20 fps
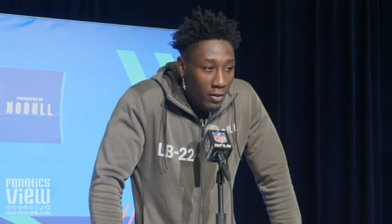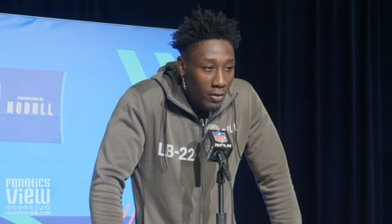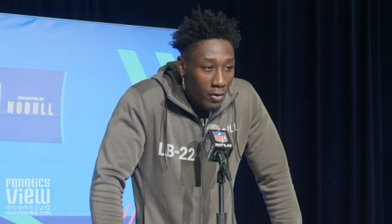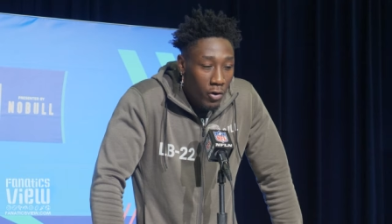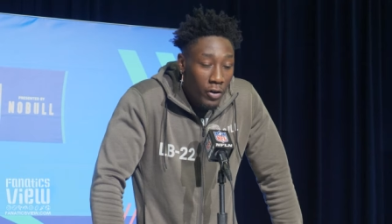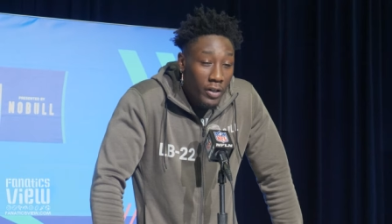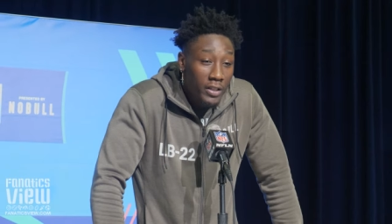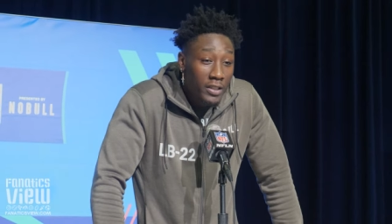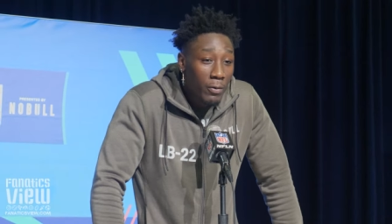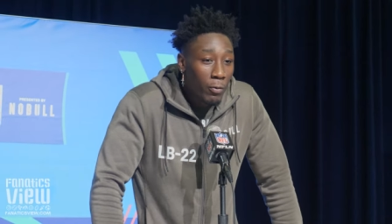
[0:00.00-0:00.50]

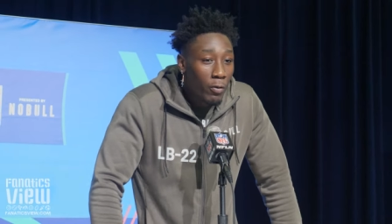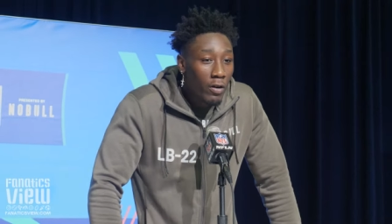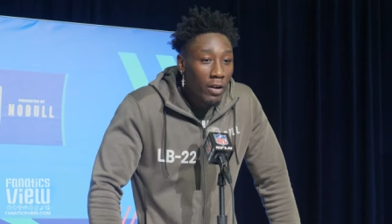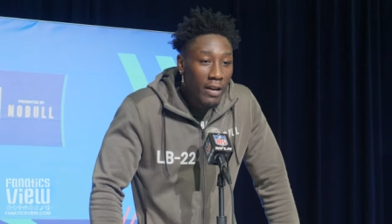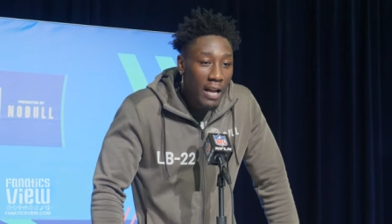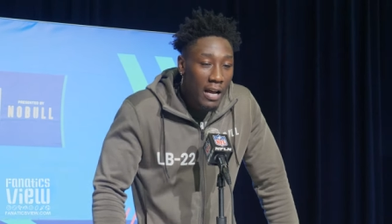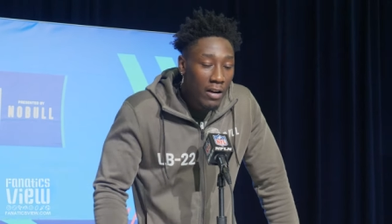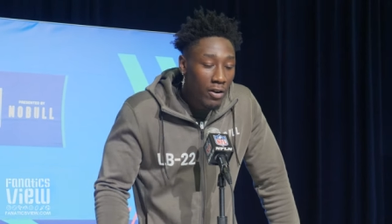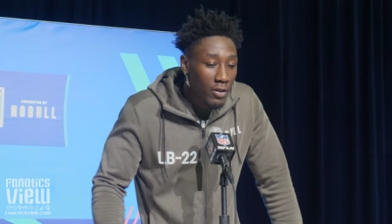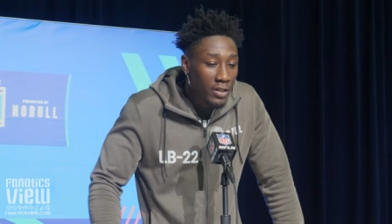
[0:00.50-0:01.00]
Chris, well,
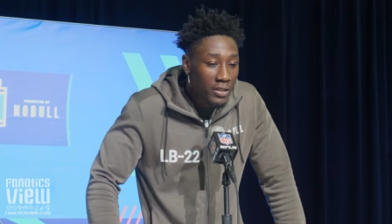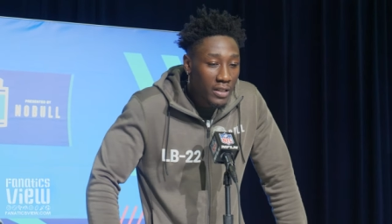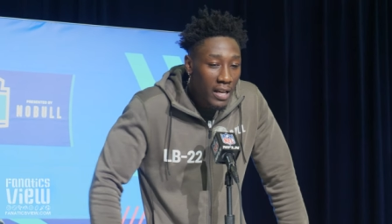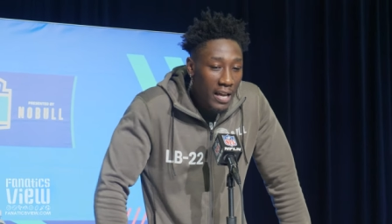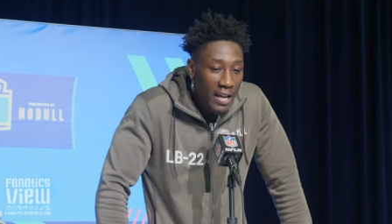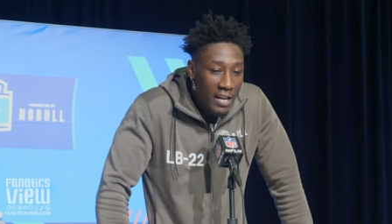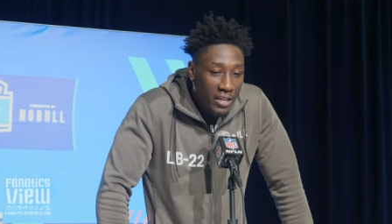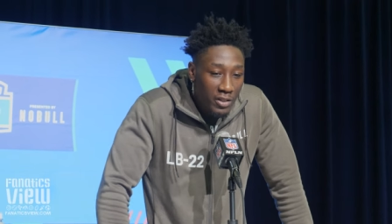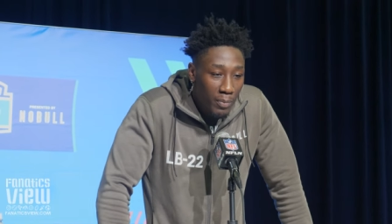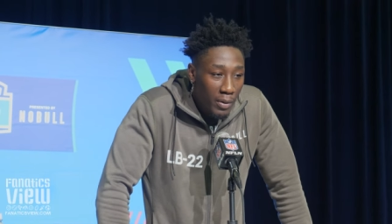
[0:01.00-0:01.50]
not Chris
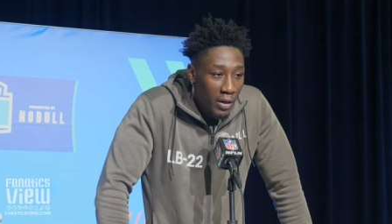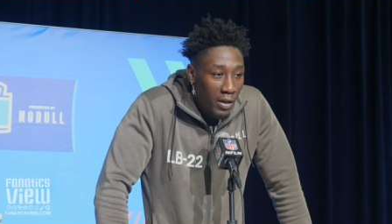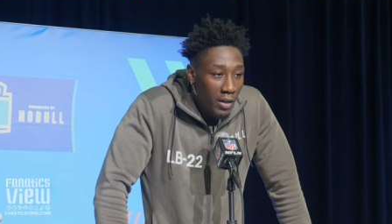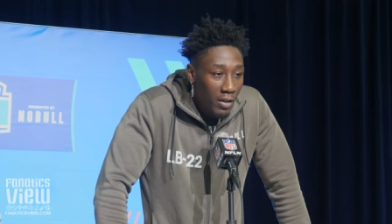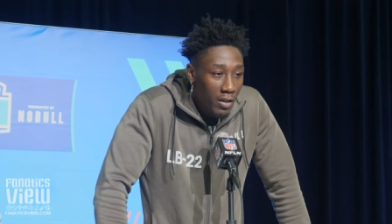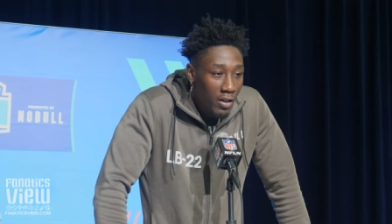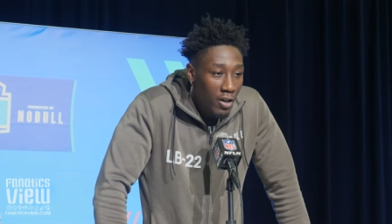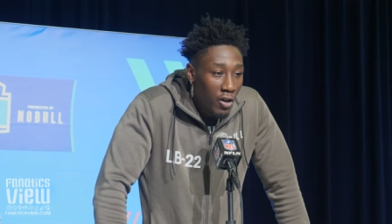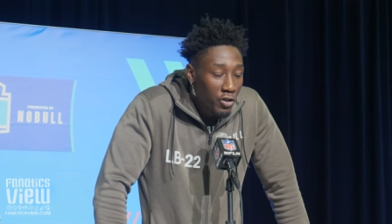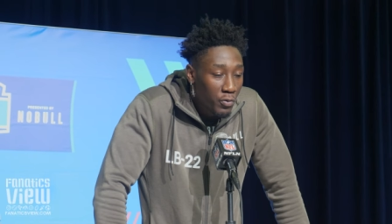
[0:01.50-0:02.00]
Ash,
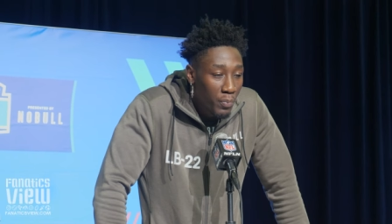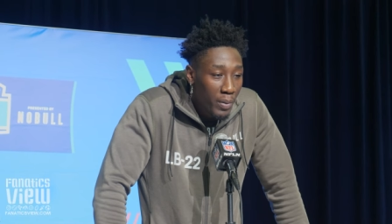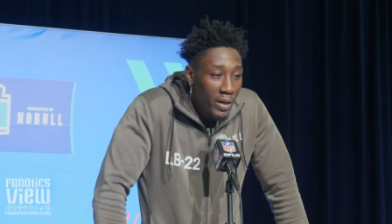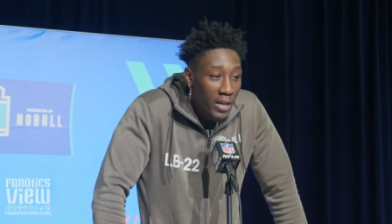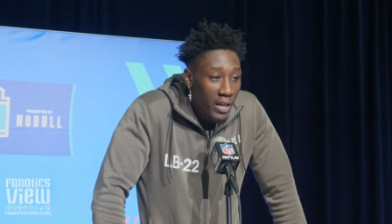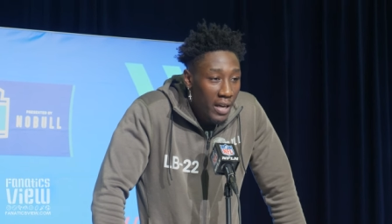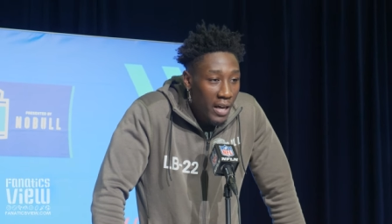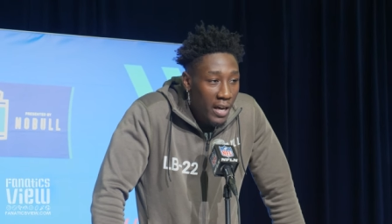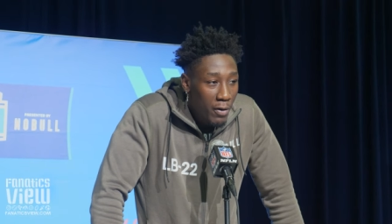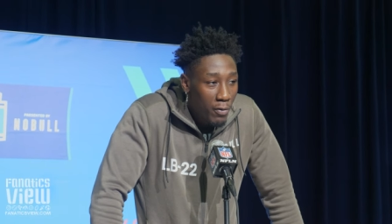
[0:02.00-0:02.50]
but Coach P
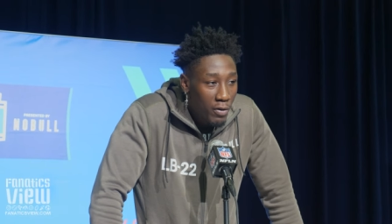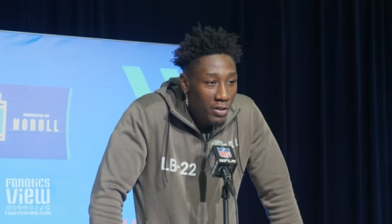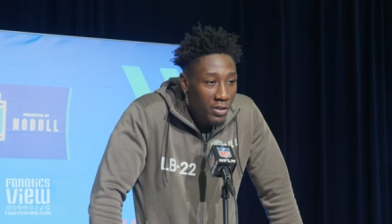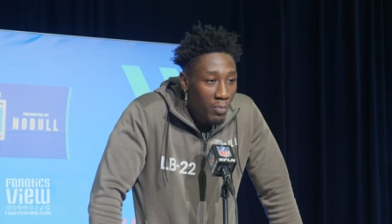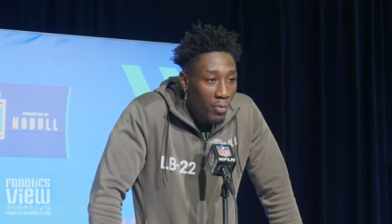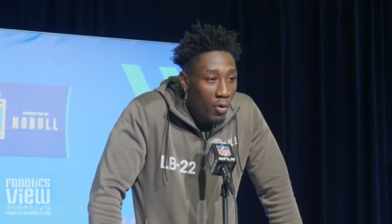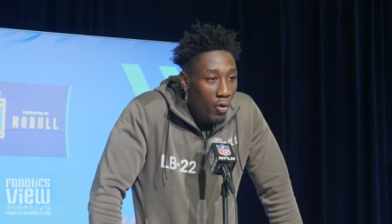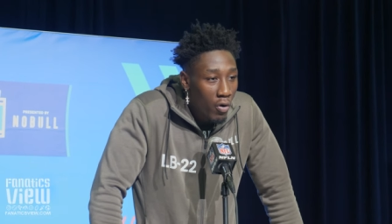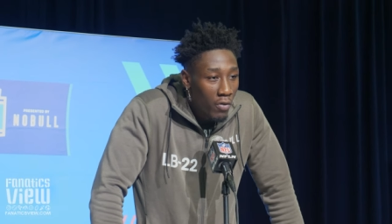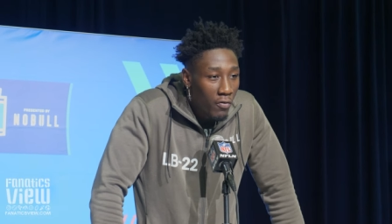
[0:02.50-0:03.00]
K was
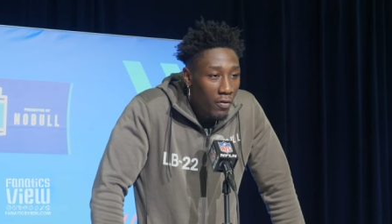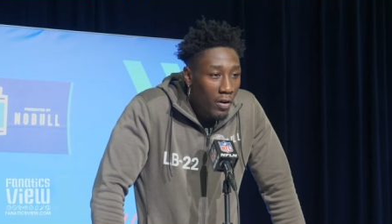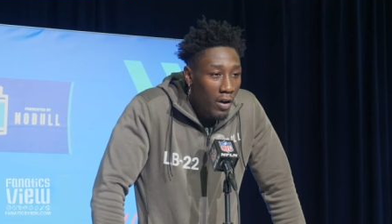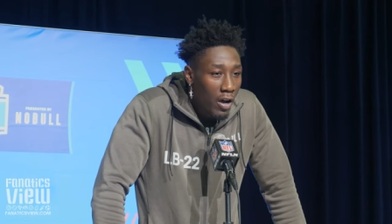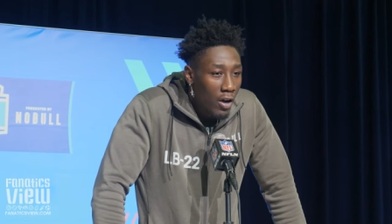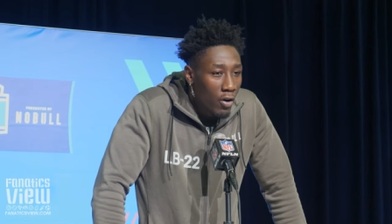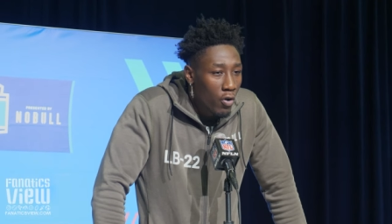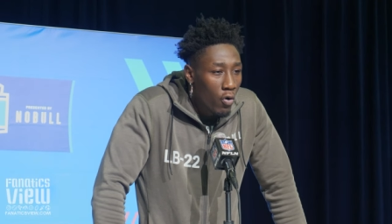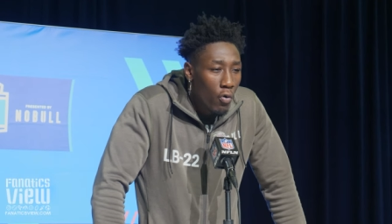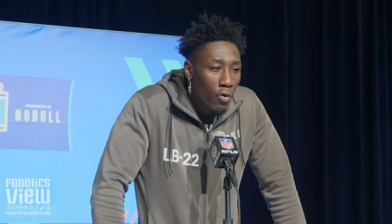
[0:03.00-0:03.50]
more of
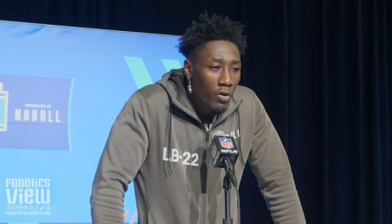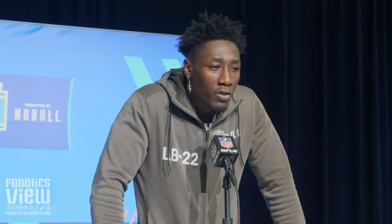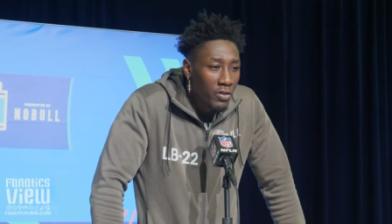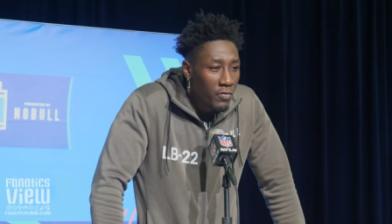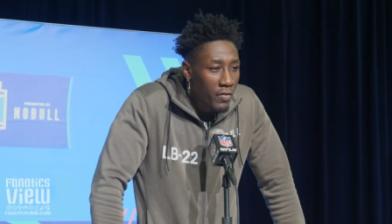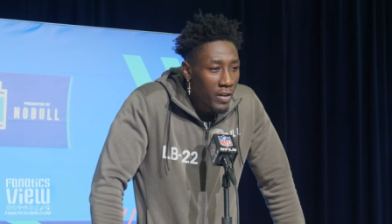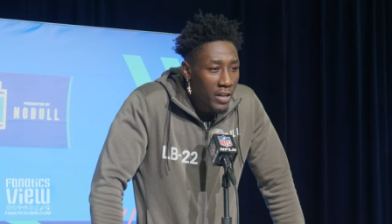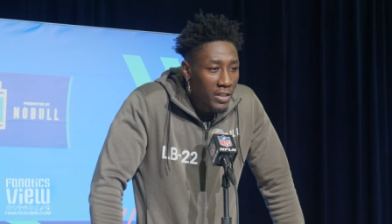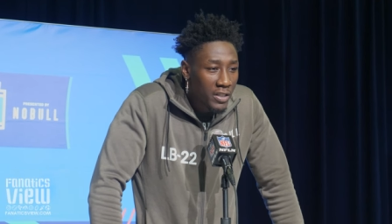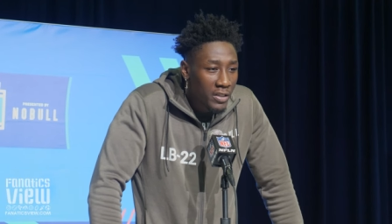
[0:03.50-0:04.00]
a, a quarters
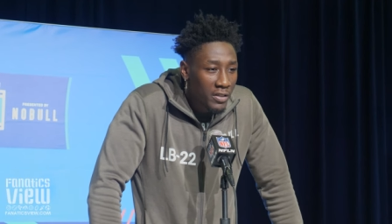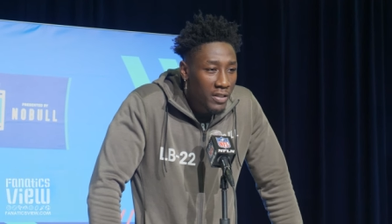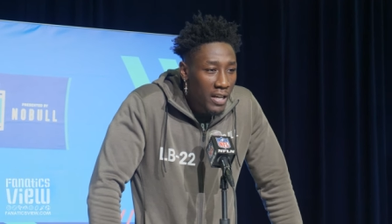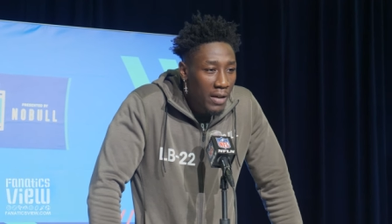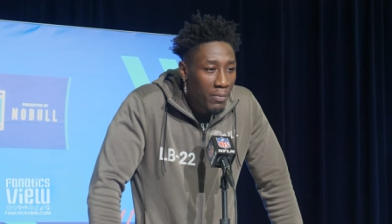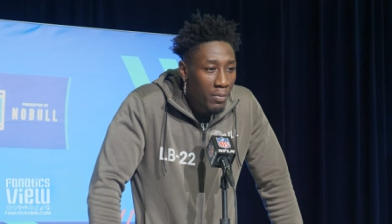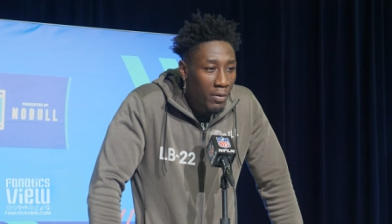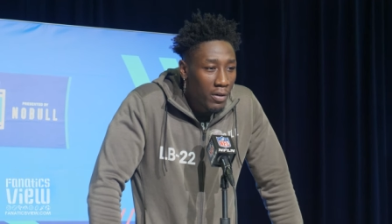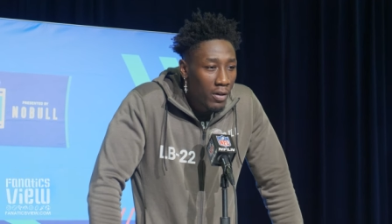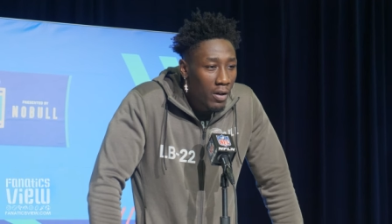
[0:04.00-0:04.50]
vision
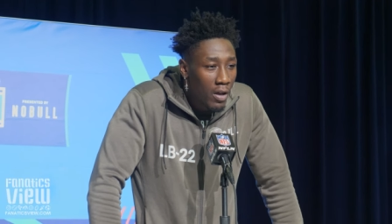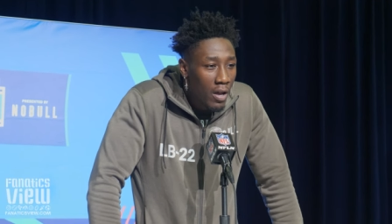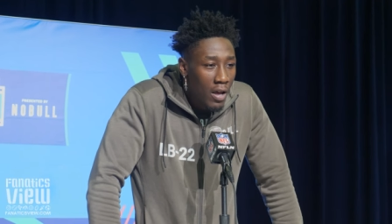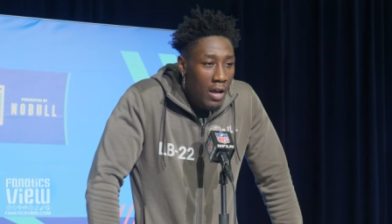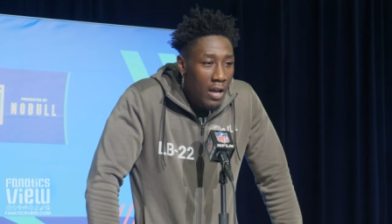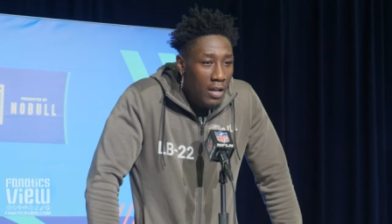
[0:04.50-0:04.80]
type of